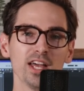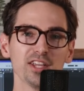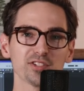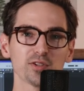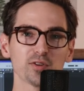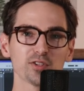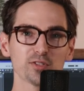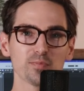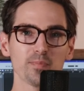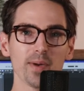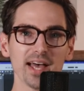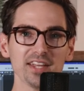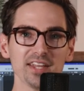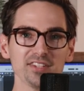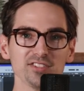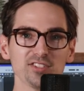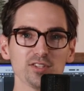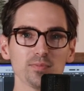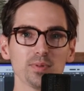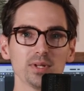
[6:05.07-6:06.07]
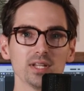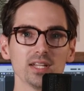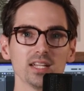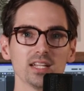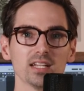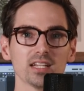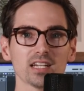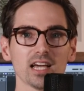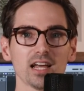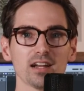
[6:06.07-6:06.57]
So it's best to
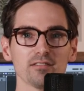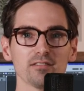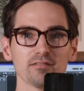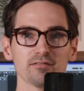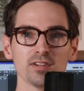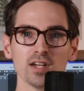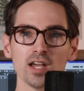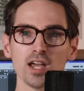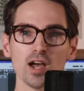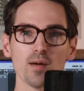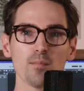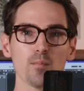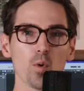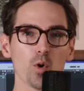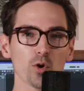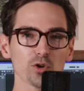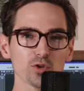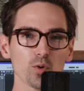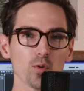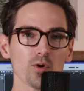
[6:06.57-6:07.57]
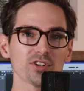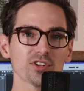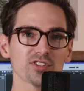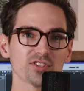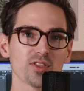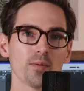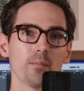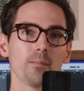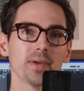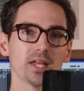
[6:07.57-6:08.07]
be kind of more towards
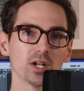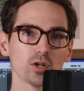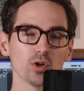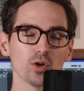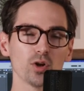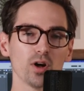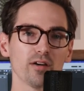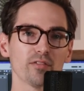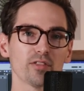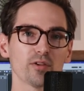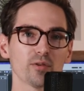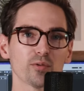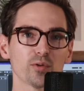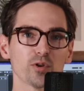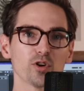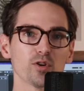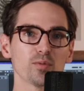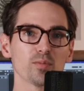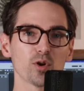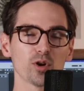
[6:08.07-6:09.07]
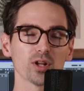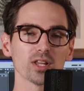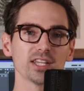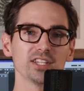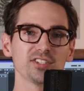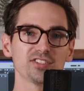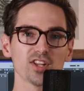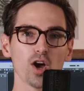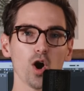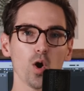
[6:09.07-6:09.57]
the middle of the room or at
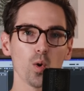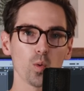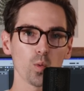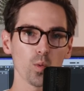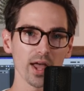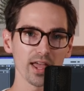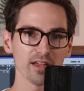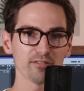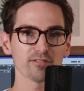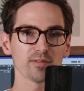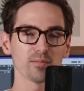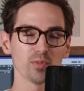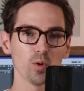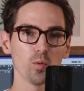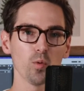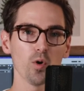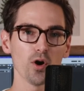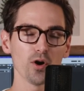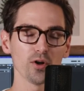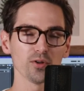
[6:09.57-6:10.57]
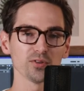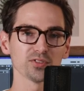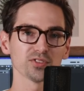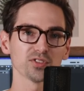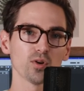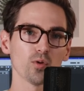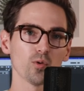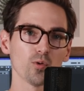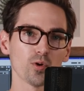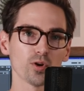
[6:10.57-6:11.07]
least away from the
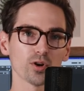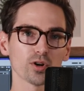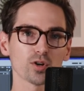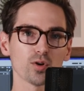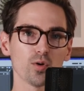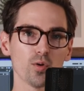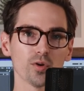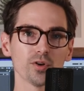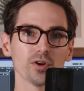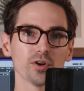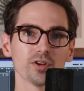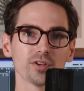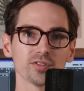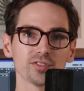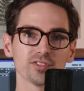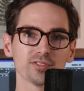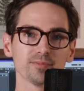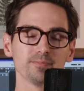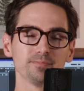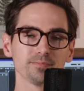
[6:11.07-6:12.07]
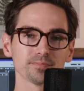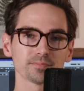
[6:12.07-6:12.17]
walls or corners.